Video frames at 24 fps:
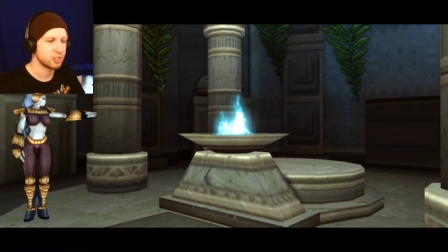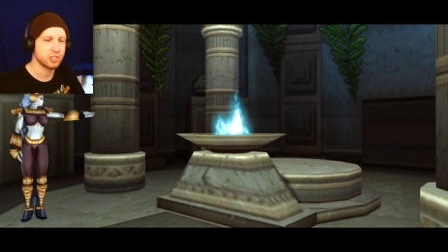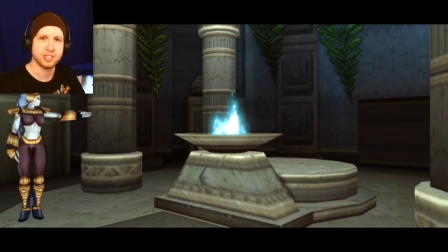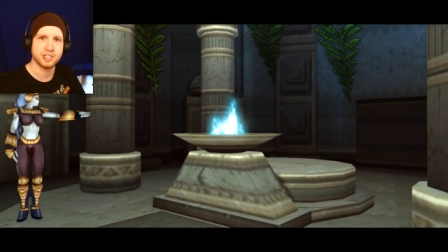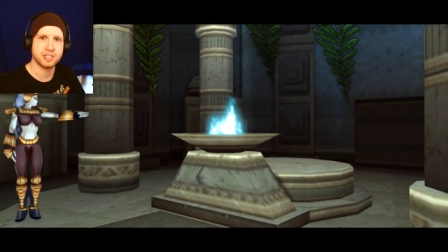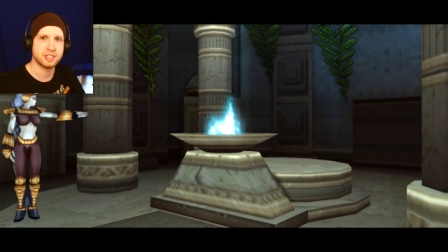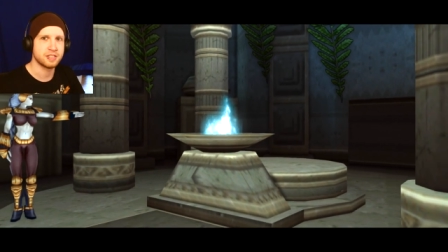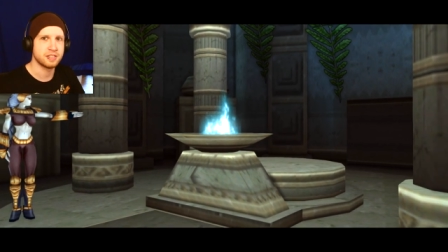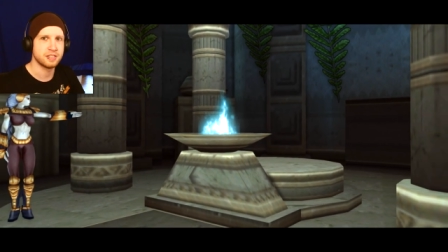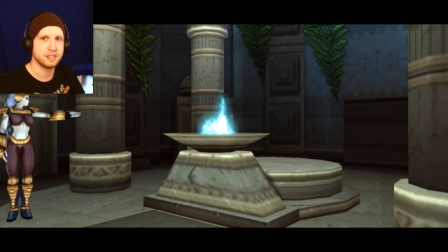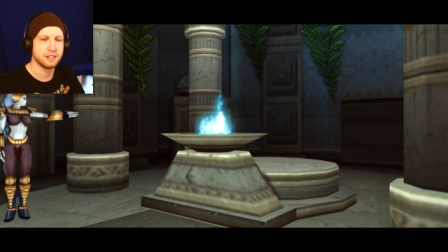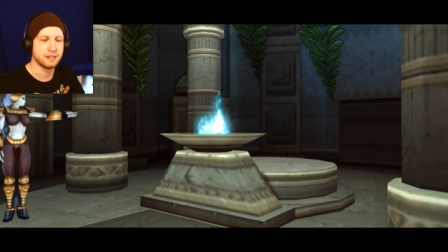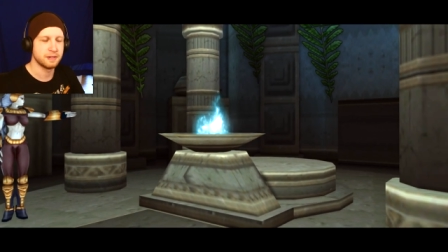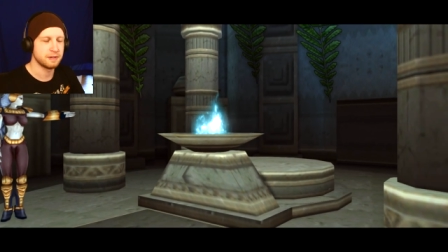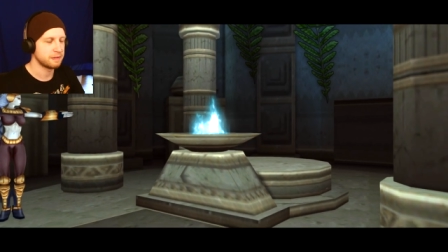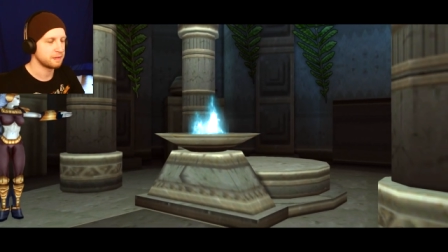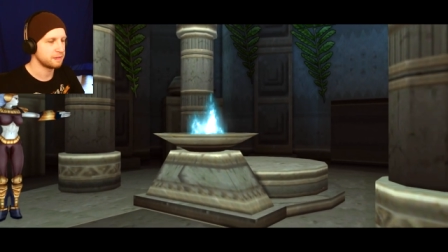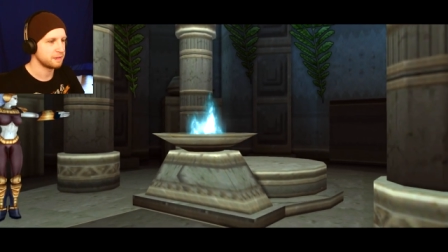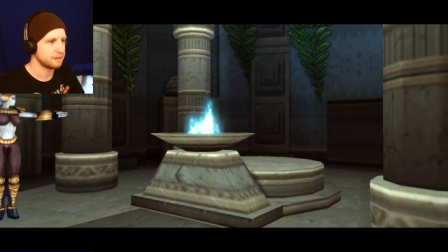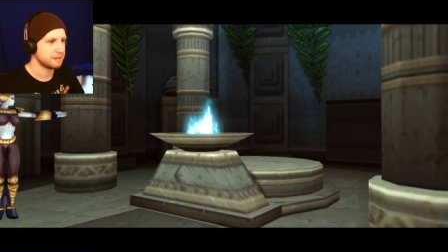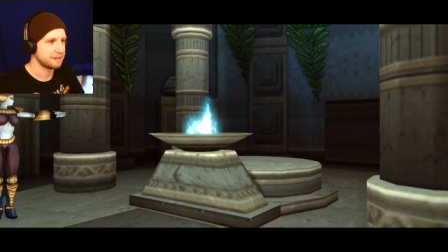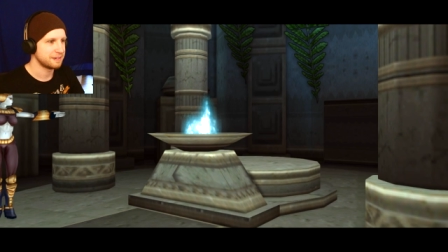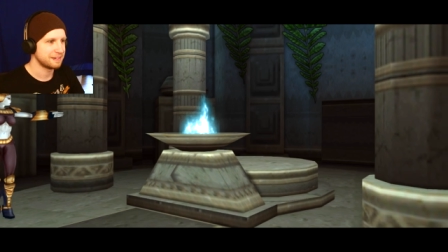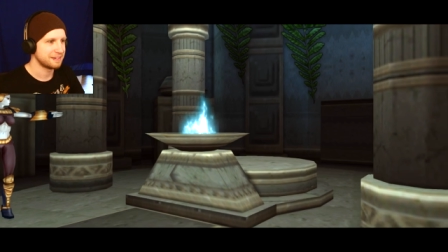she's, place
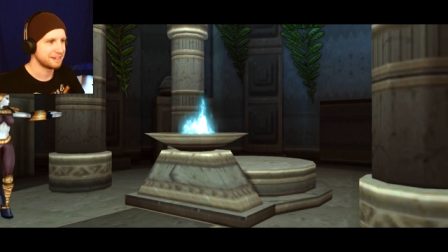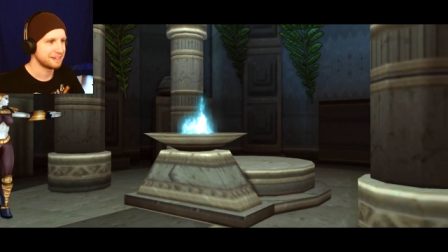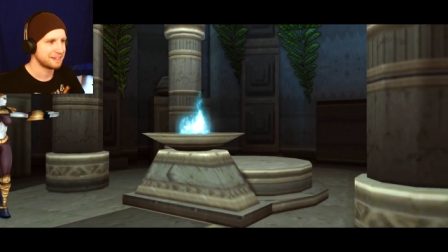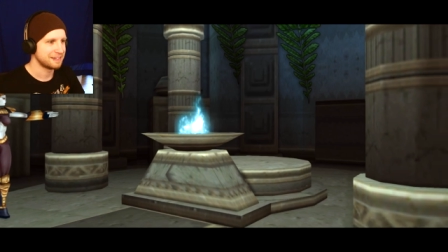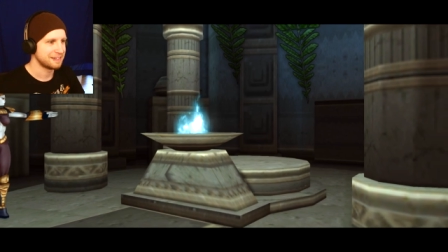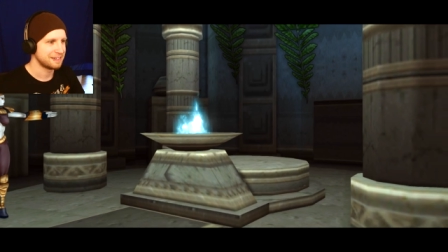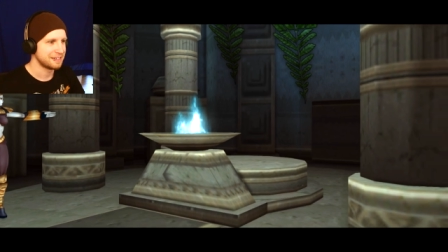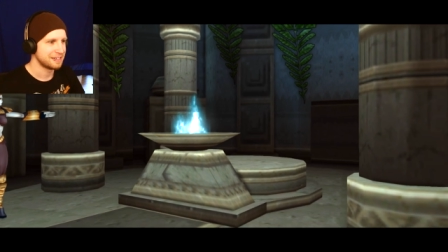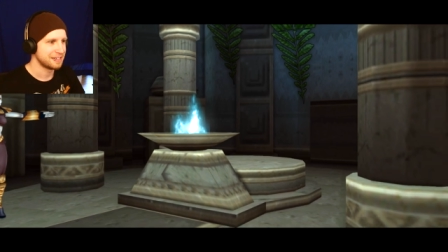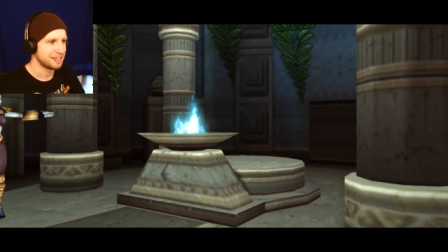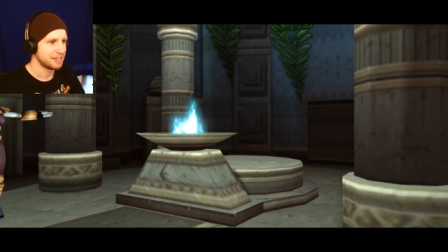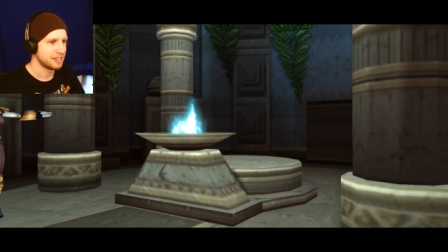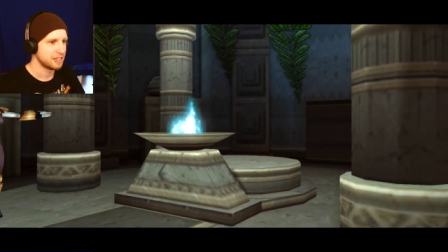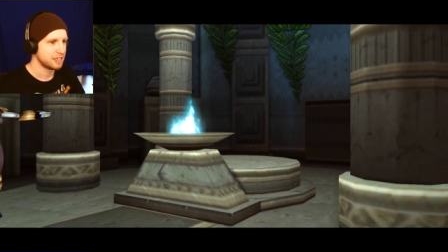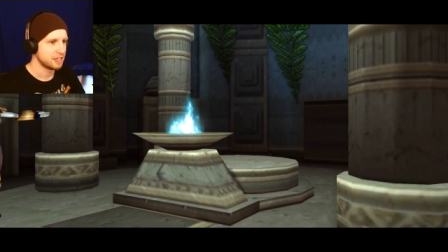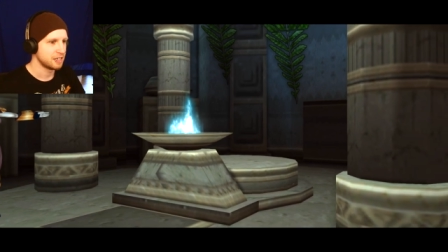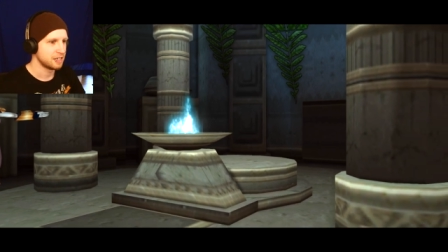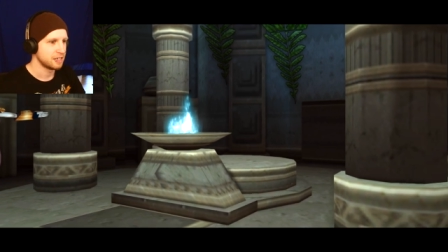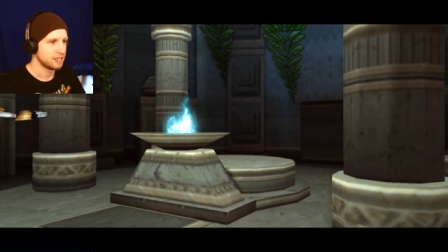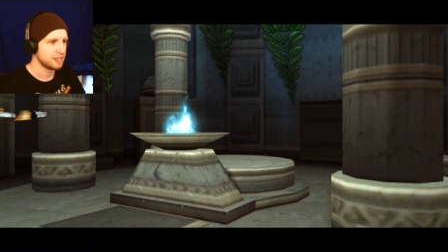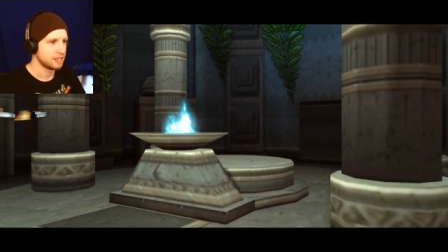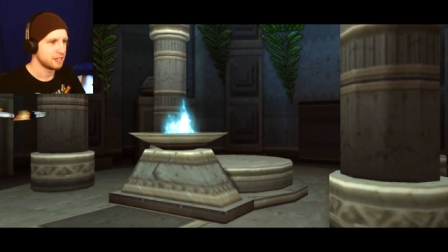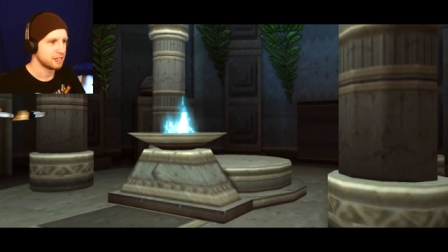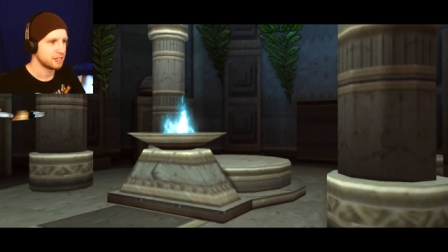that evil cannot
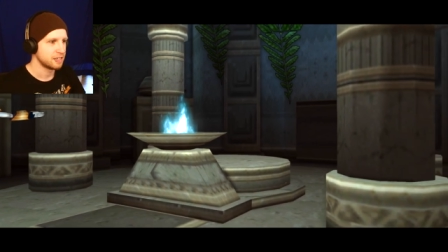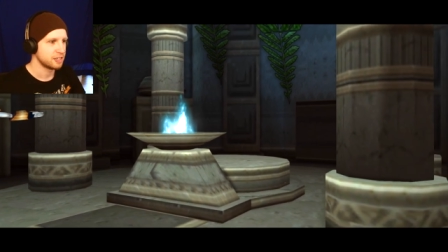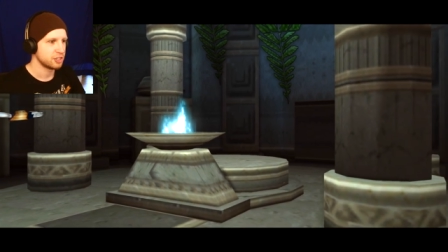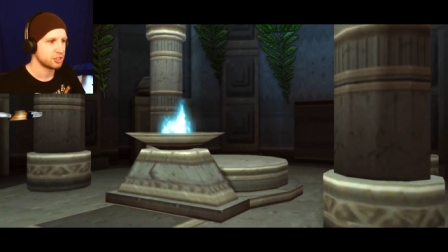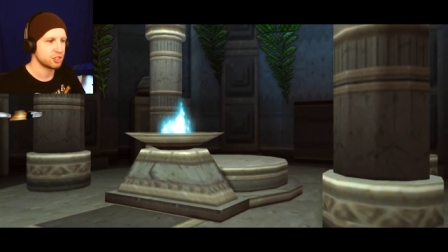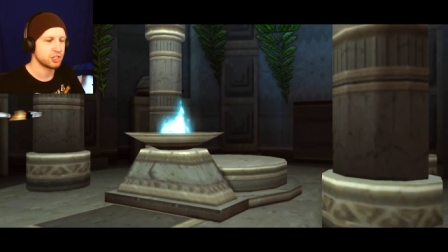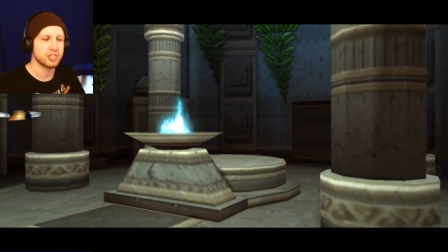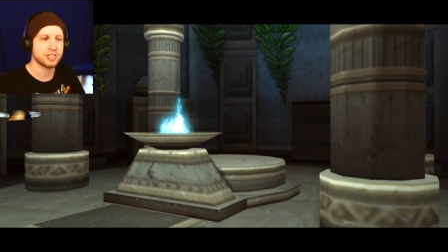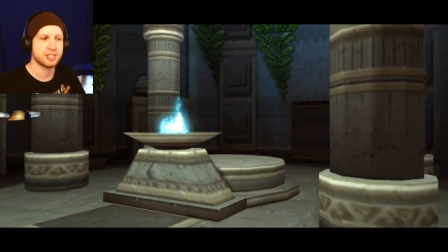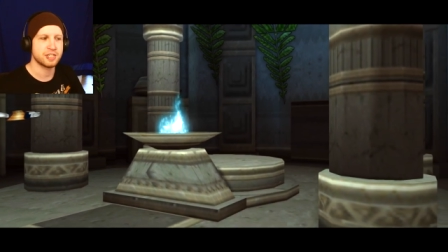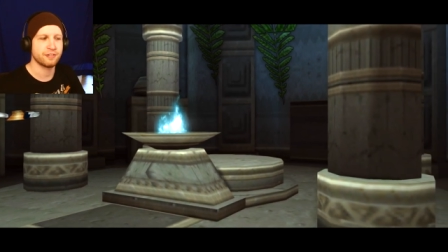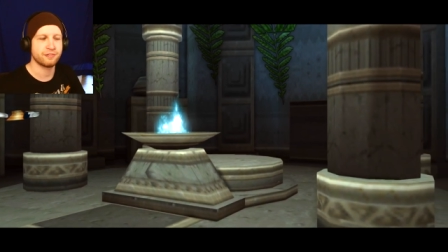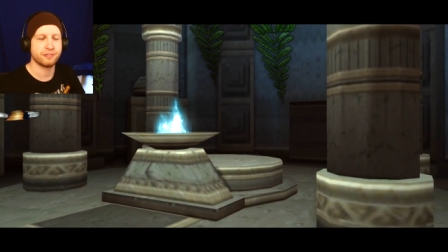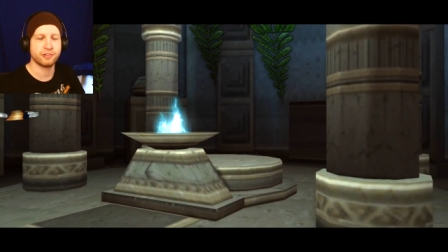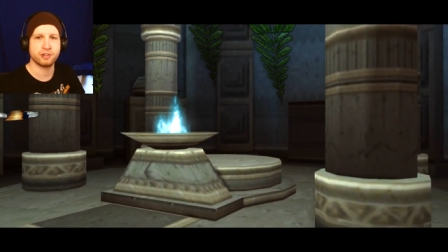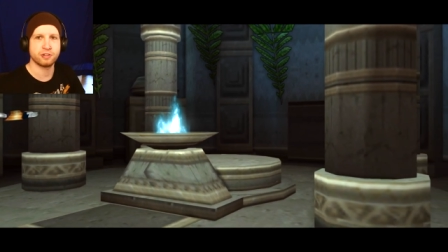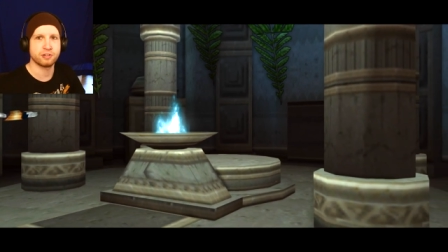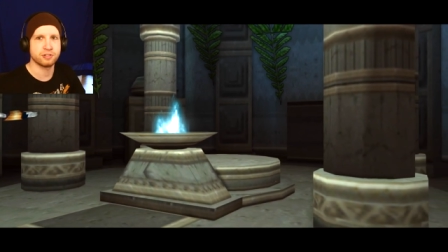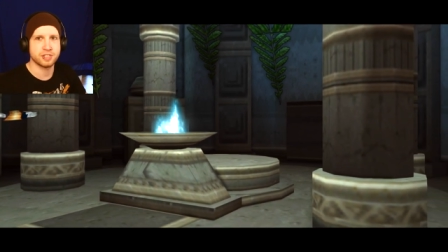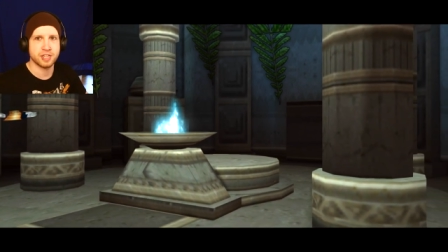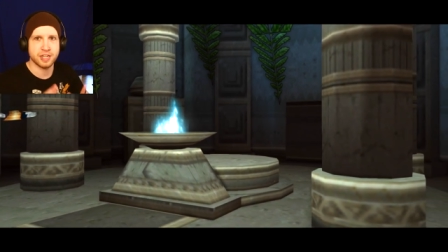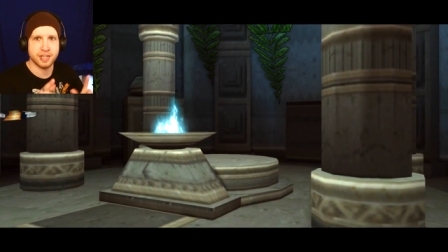enter. She's difficult